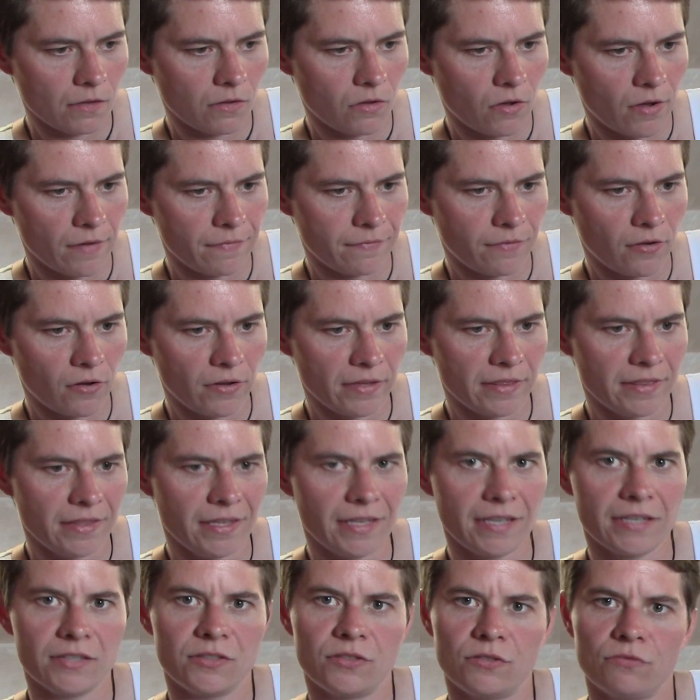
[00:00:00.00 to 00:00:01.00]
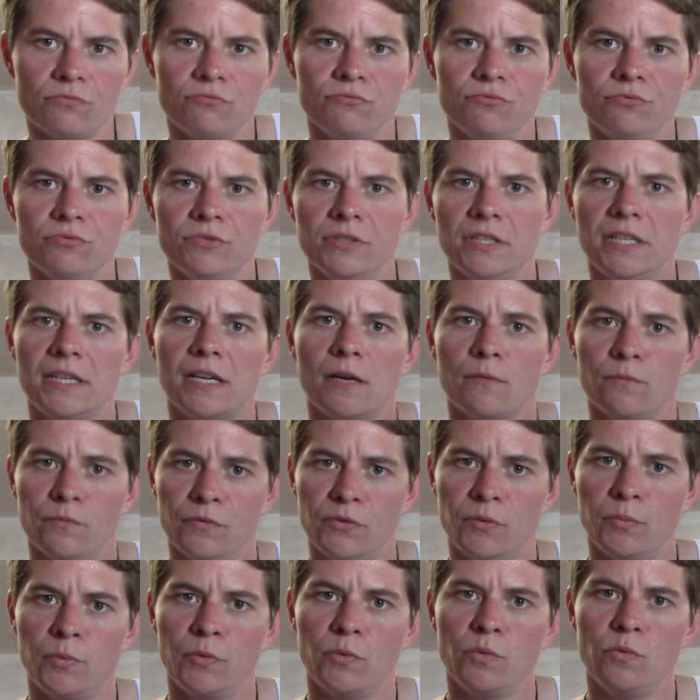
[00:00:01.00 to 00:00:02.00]
I find this really
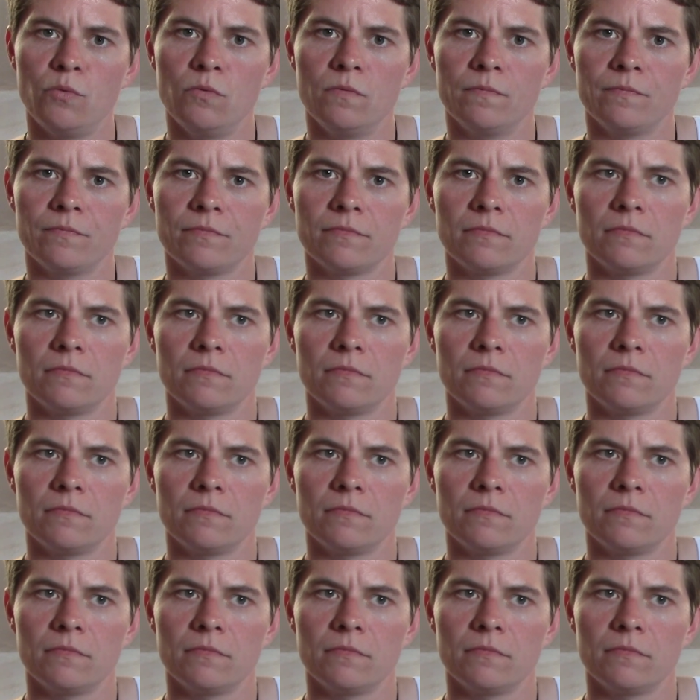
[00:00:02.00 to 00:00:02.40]
comfortable.